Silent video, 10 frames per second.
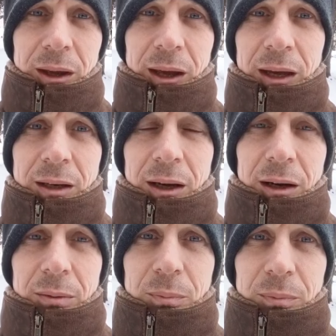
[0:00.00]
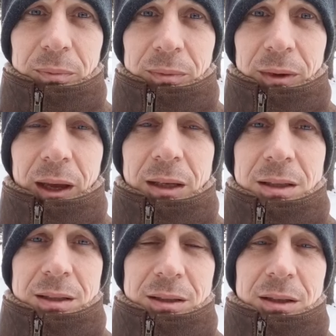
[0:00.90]
And
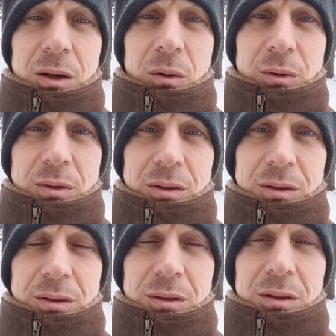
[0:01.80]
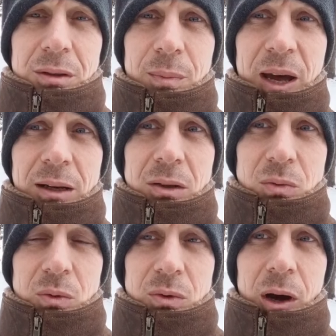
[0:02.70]
the
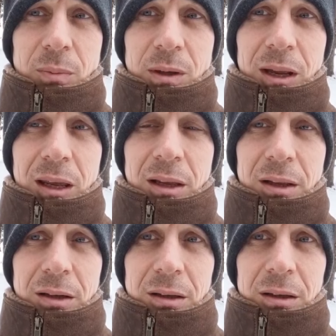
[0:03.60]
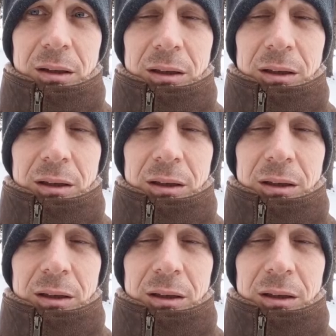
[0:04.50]
mandates were dropped in England,